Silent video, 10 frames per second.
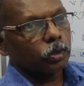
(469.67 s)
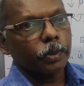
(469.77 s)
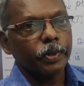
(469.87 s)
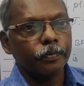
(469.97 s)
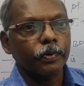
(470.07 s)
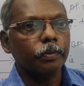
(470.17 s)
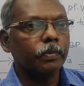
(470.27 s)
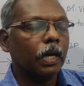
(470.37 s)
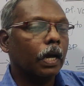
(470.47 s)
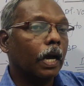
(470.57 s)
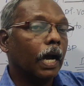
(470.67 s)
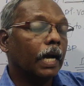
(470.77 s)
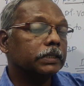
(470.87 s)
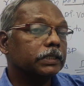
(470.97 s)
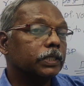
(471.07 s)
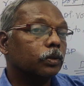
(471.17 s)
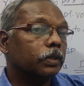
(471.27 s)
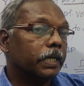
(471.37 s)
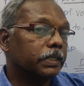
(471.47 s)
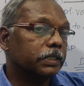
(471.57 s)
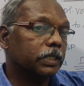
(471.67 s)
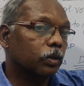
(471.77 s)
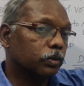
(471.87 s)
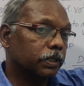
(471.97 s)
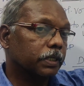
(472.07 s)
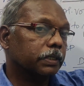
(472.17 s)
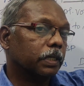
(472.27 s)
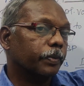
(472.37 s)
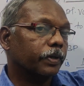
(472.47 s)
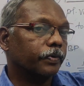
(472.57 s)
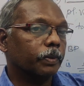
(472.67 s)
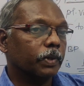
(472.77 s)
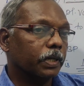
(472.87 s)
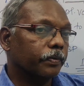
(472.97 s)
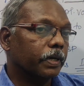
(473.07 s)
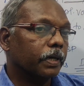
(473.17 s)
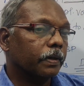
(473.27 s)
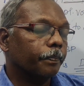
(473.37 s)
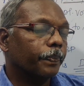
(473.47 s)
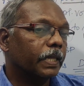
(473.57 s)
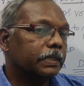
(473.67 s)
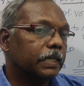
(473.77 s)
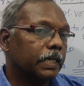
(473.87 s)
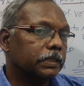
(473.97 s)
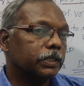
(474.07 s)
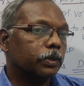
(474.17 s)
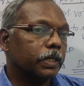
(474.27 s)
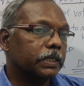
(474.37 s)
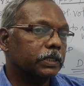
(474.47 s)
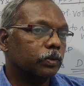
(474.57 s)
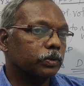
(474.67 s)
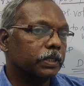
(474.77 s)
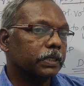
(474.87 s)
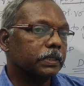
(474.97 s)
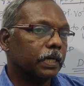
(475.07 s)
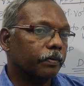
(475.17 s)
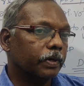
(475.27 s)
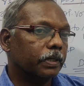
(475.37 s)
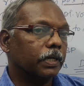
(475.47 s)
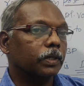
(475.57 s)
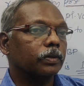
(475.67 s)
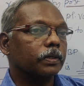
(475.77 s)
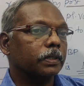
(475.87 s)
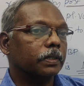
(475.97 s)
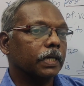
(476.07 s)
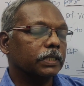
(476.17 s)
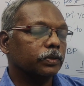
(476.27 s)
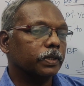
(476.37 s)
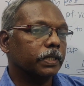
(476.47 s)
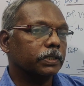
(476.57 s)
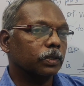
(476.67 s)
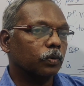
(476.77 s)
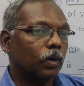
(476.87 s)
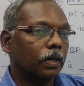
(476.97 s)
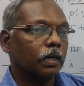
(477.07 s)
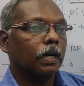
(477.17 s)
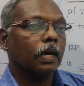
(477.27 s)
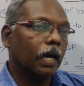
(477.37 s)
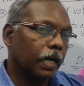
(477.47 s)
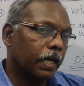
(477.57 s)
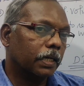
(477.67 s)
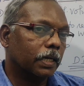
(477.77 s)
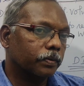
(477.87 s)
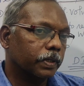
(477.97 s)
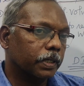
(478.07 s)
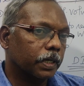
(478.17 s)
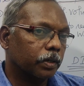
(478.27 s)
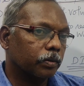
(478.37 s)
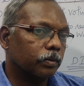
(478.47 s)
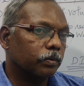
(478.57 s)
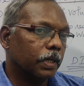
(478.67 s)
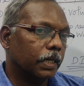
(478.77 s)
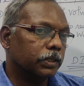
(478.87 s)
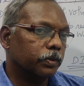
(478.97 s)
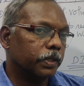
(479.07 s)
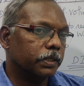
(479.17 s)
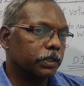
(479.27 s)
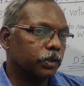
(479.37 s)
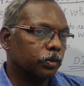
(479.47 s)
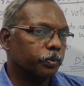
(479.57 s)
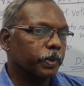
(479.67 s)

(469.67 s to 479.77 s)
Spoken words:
2 coming from, angiotensinogen is coming from liver. This angiotensinogen is converted into angiotensin 1, again converted into angiotensin 2,